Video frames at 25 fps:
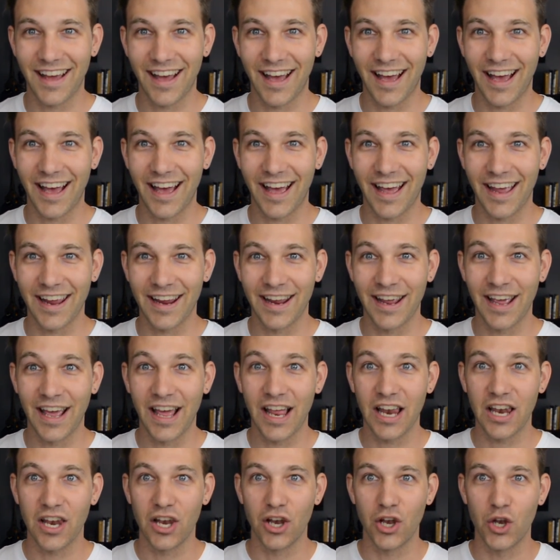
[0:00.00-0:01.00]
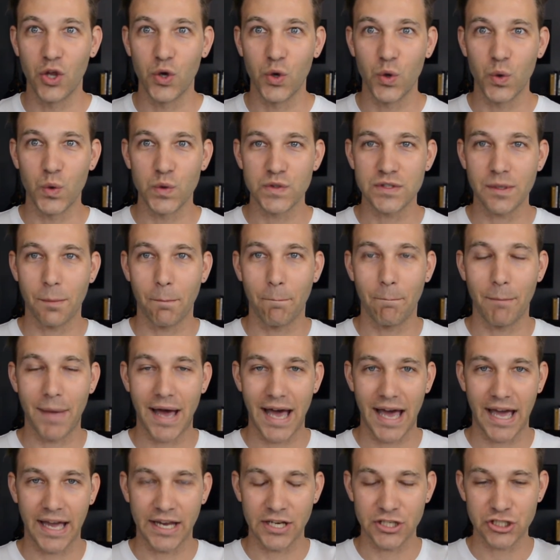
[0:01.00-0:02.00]
I lose
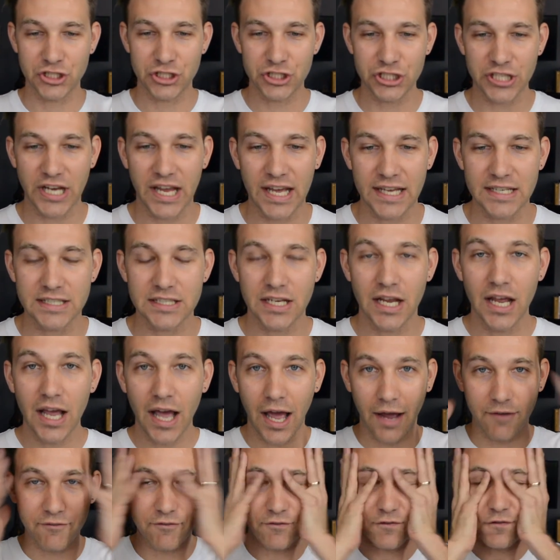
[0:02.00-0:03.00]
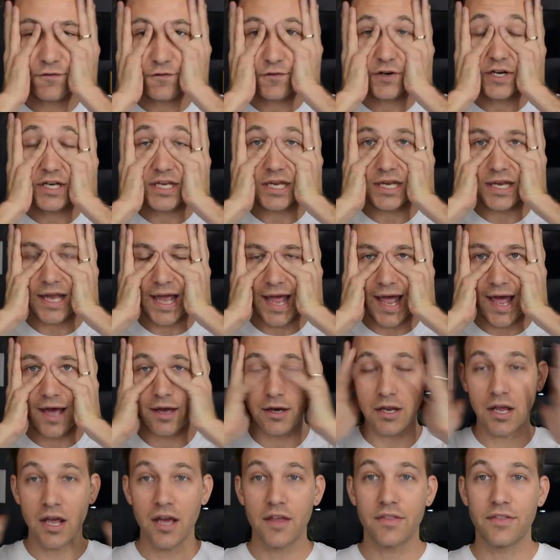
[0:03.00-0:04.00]
my shit. I'm freaking
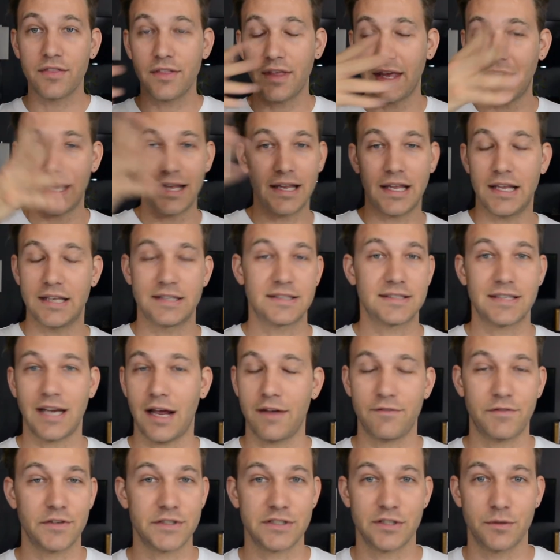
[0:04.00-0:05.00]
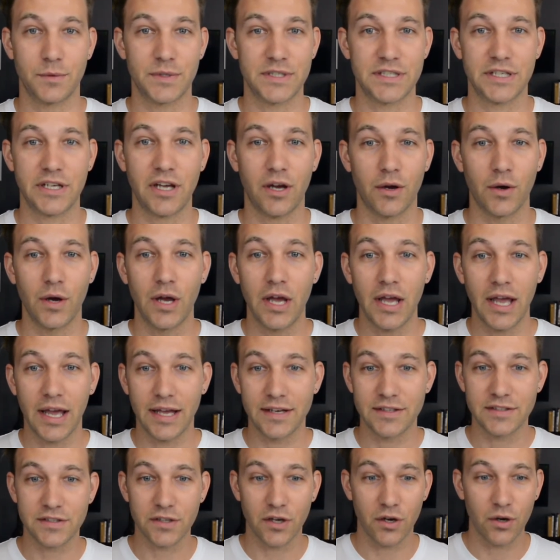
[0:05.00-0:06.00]
out. It's time for someone to go.
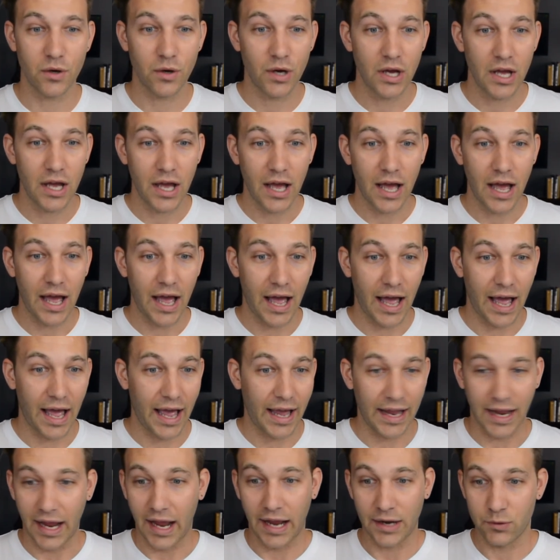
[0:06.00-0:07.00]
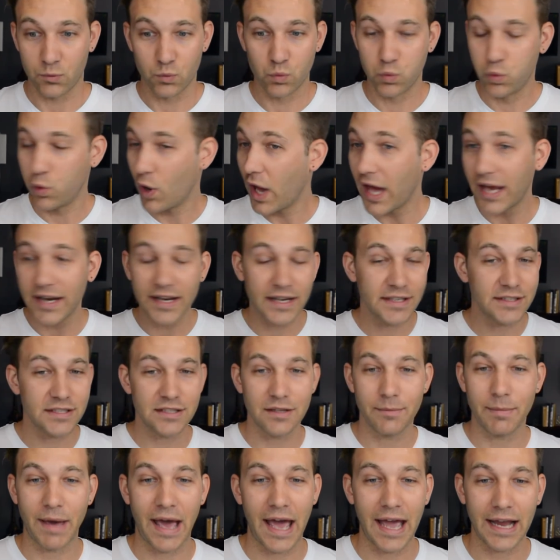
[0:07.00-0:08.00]
And so I, I run into
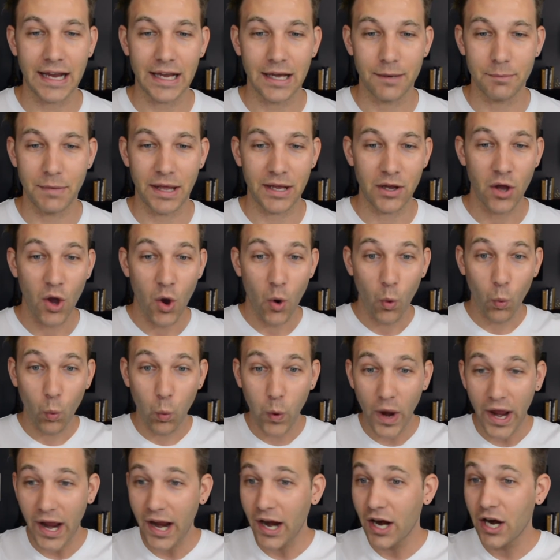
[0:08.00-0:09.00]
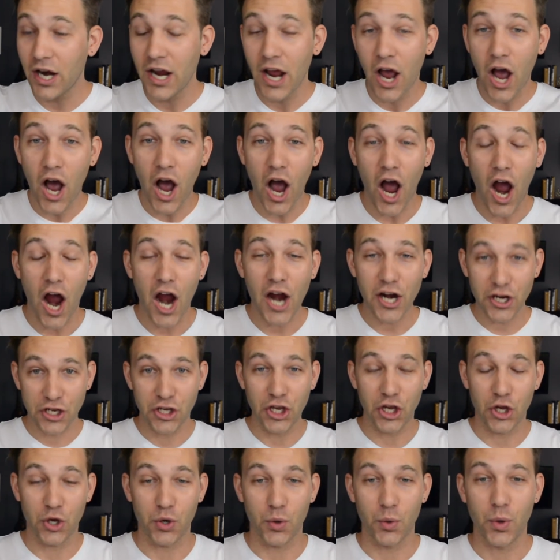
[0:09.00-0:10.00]
the back. I'm like, where
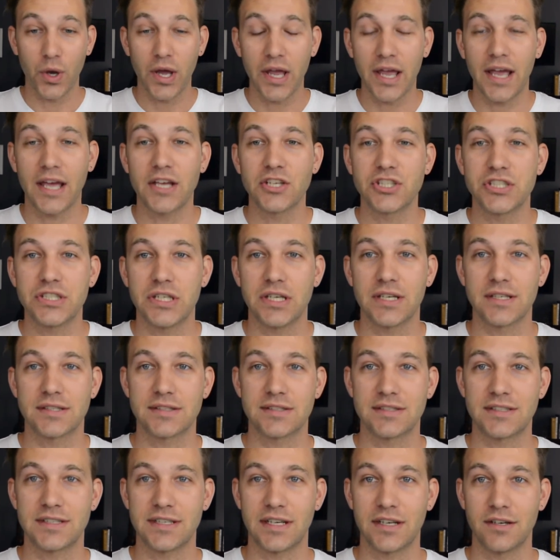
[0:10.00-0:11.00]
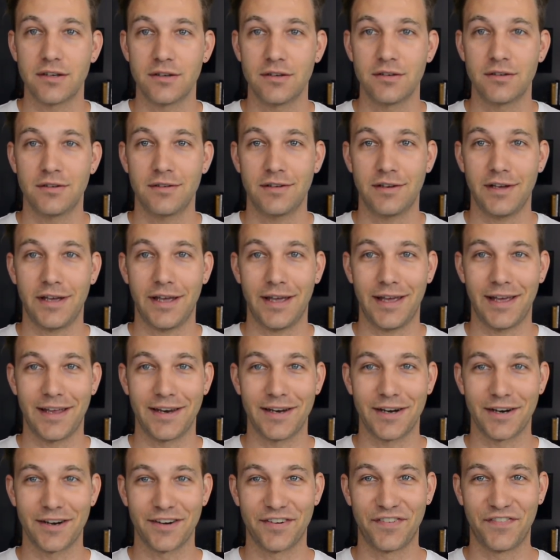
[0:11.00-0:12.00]
are you? She is still in
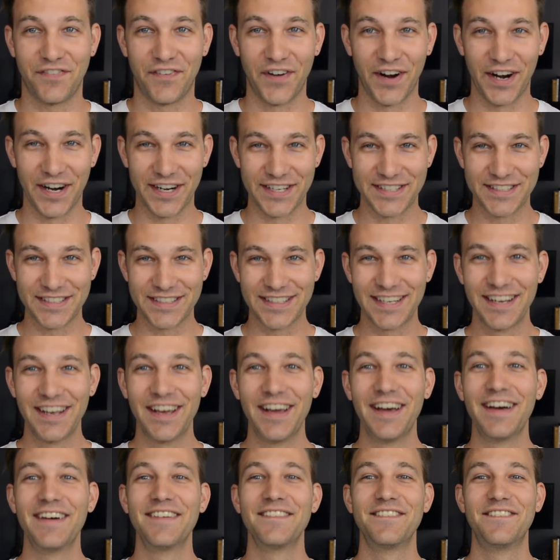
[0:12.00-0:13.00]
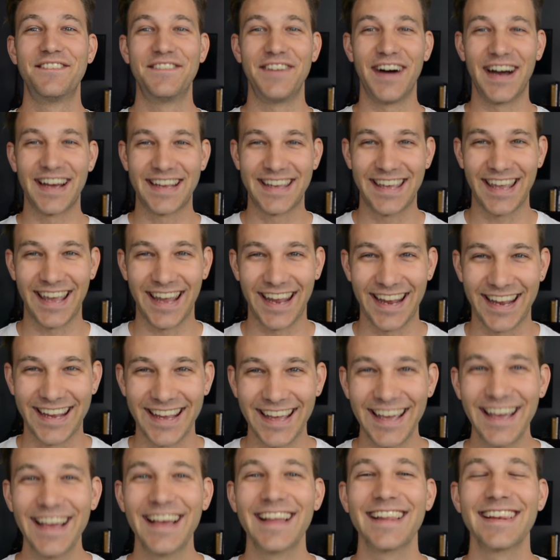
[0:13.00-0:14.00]
her first
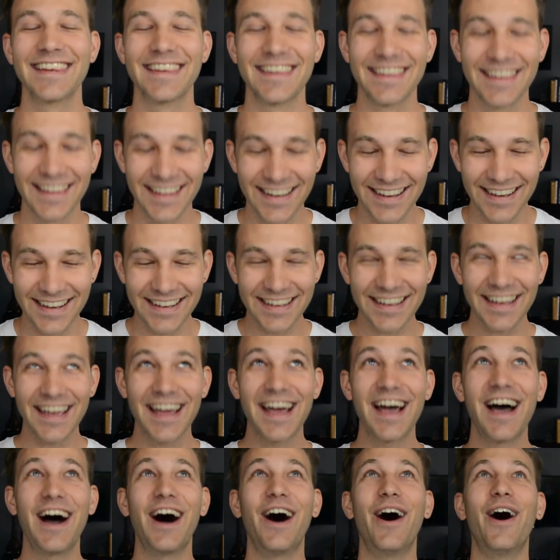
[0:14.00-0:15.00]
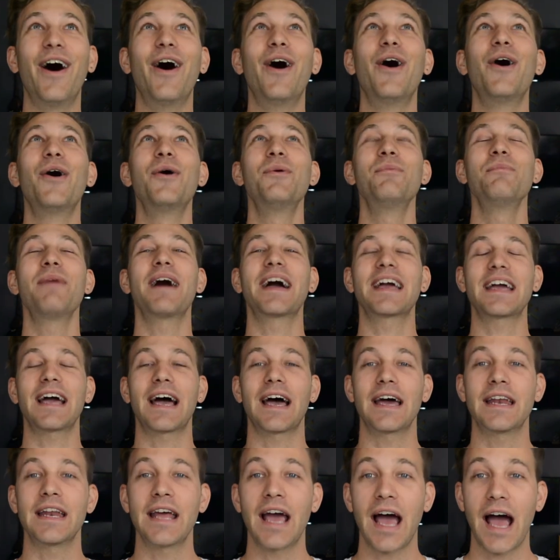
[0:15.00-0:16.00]
look. Oh my
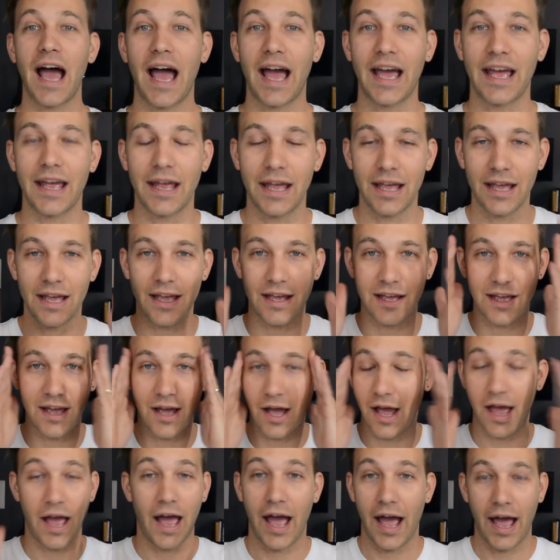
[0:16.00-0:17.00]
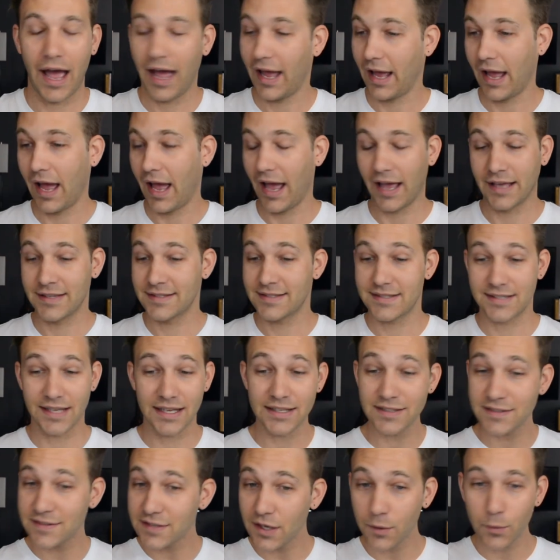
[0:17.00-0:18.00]
God. I, I, I
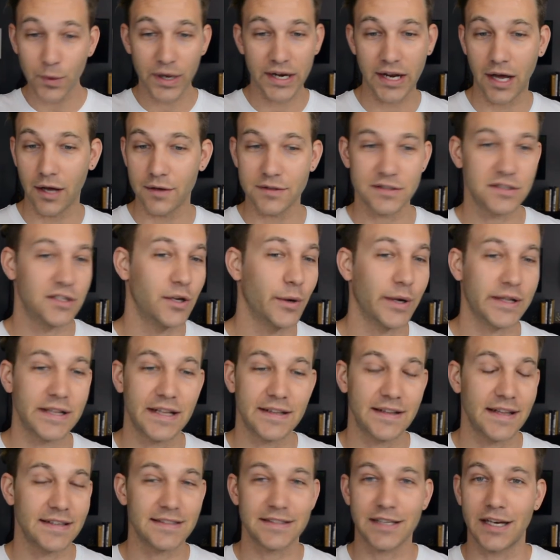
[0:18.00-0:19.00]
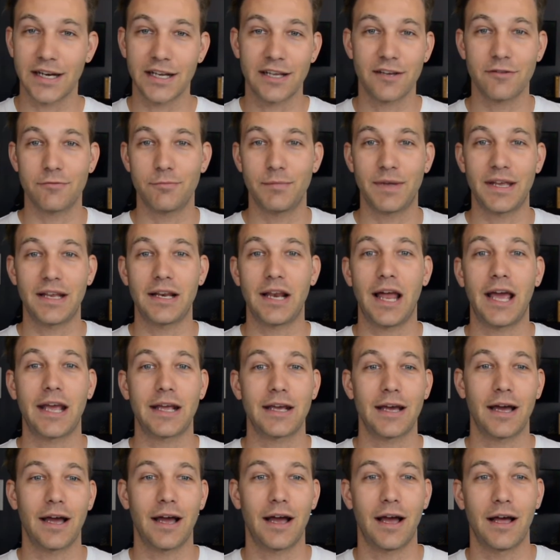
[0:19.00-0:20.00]
someone else knowing that that's gonna give me like
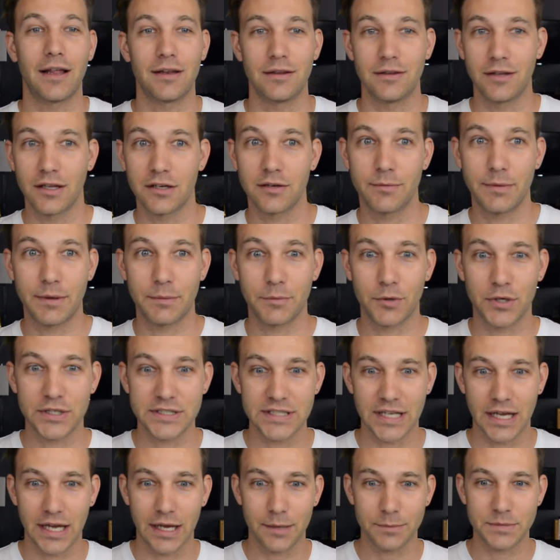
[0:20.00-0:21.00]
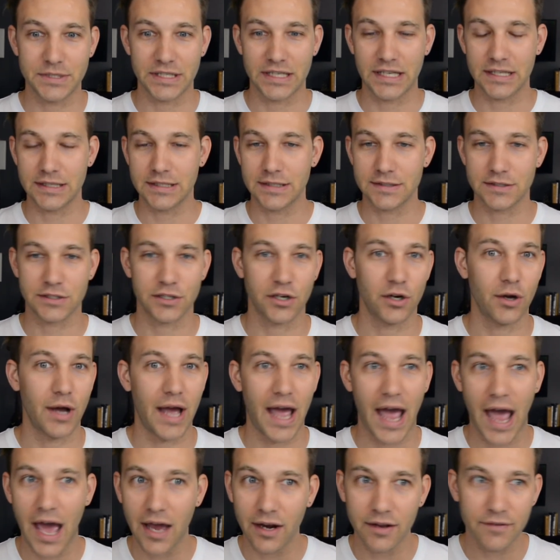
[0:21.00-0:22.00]
a little bit more time to get this
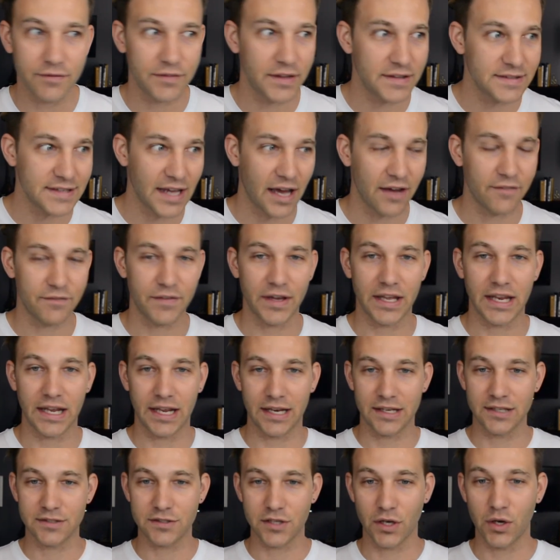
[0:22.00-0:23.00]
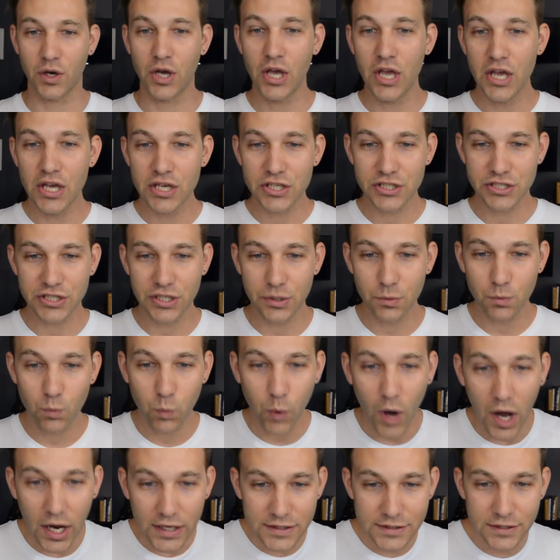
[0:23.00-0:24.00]
girl out of this outfit. And so she
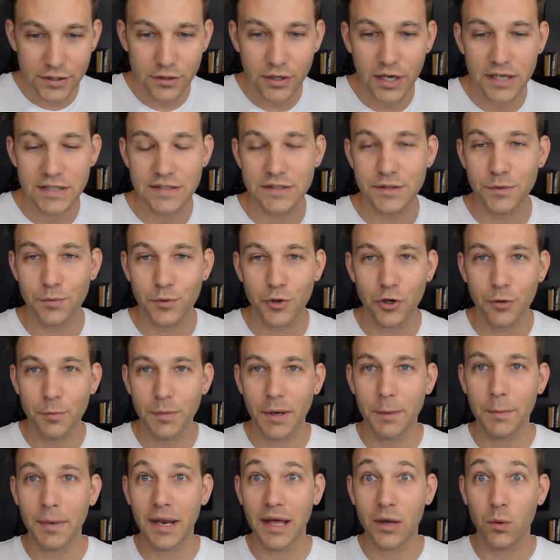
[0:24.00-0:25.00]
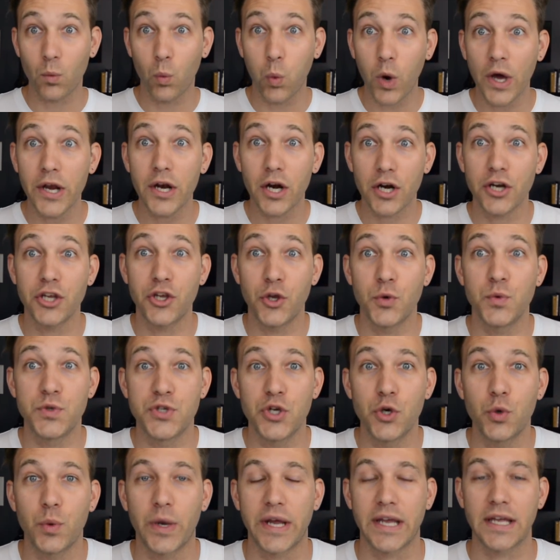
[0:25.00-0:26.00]
walks across the room. I'm like, what are you
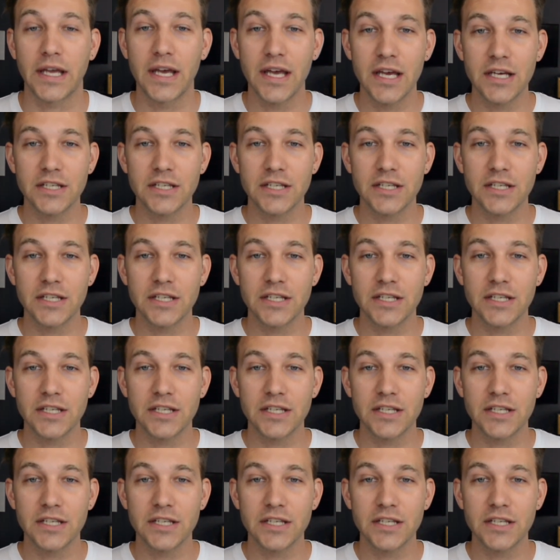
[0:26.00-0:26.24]
doing?